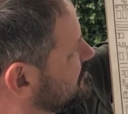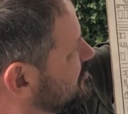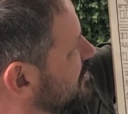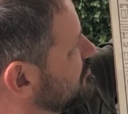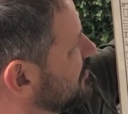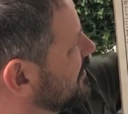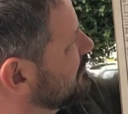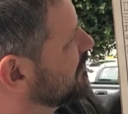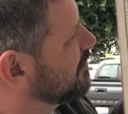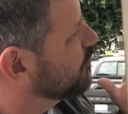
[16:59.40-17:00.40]
showed
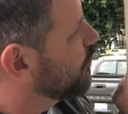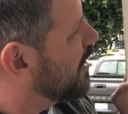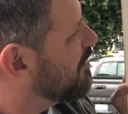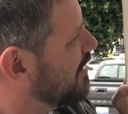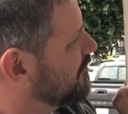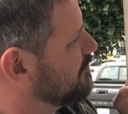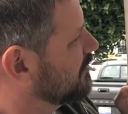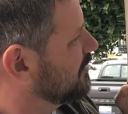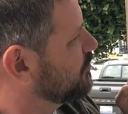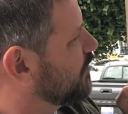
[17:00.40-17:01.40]
where every
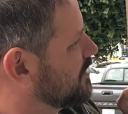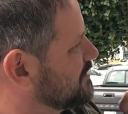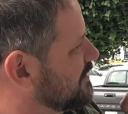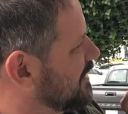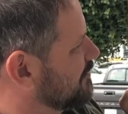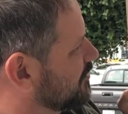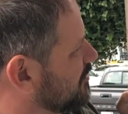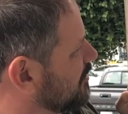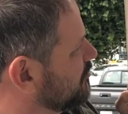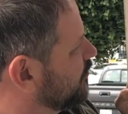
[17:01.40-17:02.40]
building was in the
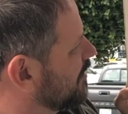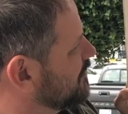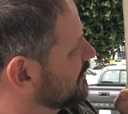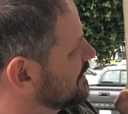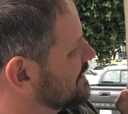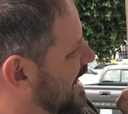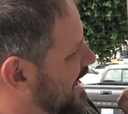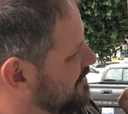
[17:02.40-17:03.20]
neighborhood, where buildings